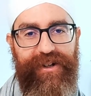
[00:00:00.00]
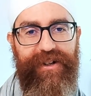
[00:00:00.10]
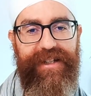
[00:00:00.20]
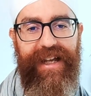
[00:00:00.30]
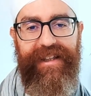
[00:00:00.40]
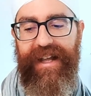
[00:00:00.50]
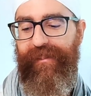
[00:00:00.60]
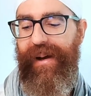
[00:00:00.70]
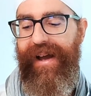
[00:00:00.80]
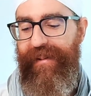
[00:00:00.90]
on Sat
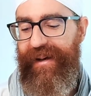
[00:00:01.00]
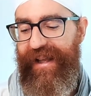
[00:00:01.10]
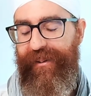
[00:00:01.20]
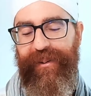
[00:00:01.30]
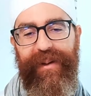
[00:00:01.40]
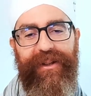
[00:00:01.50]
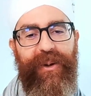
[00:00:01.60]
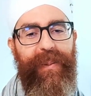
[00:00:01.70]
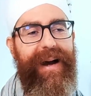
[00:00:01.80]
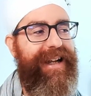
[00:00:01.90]
Naam, but that would be
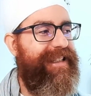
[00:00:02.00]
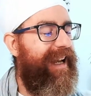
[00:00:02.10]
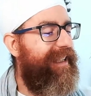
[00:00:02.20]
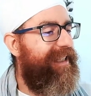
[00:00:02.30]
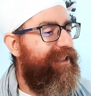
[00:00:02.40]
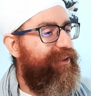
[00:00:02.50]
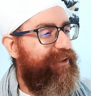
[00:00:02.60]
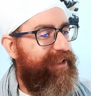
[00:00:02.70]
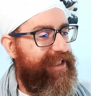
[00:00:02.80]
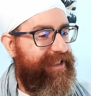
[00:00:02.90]
too much. I tend to
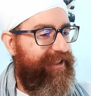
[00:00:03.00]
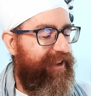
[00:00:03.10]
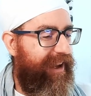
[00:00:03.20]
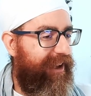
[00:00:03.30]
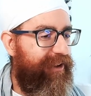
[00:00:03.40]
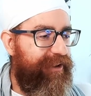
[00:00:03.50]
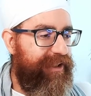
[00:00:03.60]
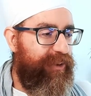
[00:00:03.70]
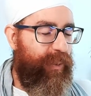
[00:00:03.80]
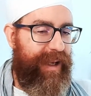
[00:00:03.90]
do this, you know, I go
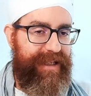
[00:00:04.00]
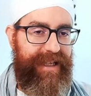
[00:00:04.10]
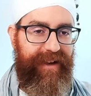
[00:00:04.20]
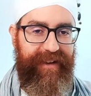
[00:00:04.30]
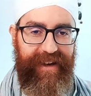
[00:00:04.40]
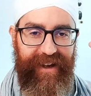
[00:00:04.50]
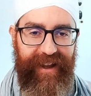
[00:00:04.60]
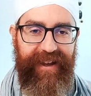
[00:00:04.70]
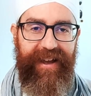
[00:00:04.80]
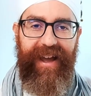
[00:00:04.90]
into one sound
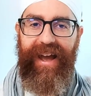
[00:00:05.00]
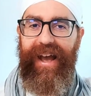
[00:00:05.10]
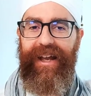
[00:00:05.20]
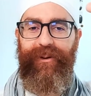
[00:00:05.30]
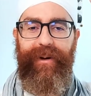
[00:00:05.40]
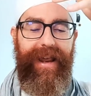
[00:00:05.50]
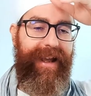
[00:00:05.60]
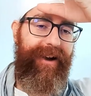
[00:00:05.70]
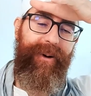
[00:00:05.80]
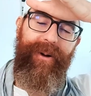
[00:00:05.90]
and I can do like
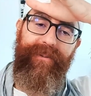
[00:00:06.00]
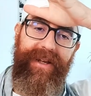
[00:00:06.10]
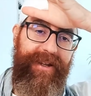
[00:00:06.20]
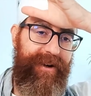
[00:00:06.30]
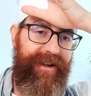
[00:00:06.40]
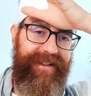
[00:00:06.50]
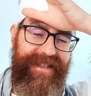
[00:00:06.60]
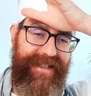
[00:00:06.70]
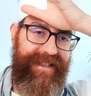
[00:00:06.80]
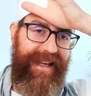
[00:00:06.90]
a whole video on
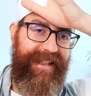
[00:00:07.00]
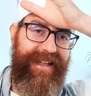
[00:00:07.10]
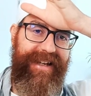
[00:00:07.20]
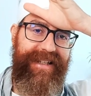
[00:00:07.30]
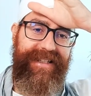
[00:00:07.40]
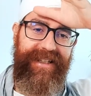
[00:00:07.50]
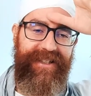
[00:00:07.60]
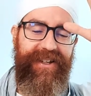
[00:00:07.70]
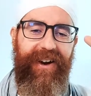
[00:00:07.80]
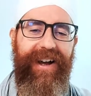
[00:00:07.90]
just the letters.
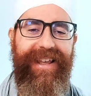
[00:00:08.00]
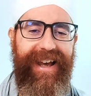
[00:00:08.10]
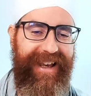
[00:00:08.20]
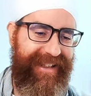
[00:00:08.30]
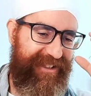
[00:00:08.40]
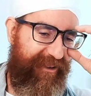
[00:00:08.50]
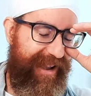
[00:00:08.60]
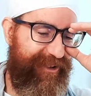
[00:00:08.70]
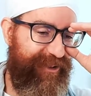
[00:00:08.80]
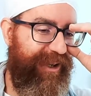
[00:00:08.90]
So I
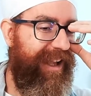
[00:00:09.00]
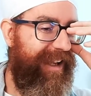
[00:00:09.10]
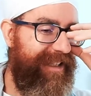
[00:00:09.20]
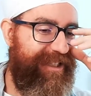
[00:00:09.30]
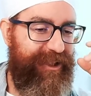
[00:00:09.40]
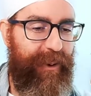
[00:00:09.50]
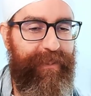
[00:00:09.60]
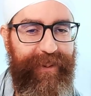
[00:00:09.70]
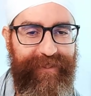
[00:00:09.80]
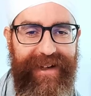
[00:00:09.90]
try to
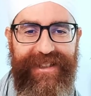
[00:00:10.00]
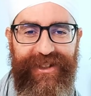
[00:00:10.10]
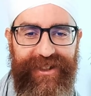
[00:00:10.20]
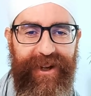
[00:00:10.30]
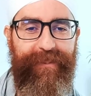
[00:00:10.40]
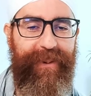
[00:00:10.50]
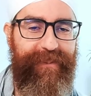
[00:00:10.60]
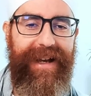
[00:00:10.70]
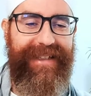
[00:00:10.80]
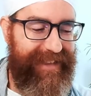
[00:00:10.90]
stop
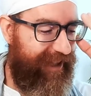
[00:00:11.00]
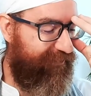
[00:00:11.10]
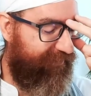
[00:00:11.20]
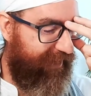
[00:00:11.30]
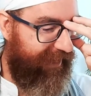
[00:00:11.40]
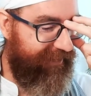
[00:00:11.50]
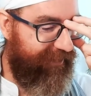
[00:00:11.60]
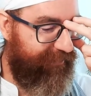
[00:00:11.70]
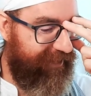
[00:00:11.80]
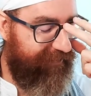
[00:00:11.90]
myself a little bit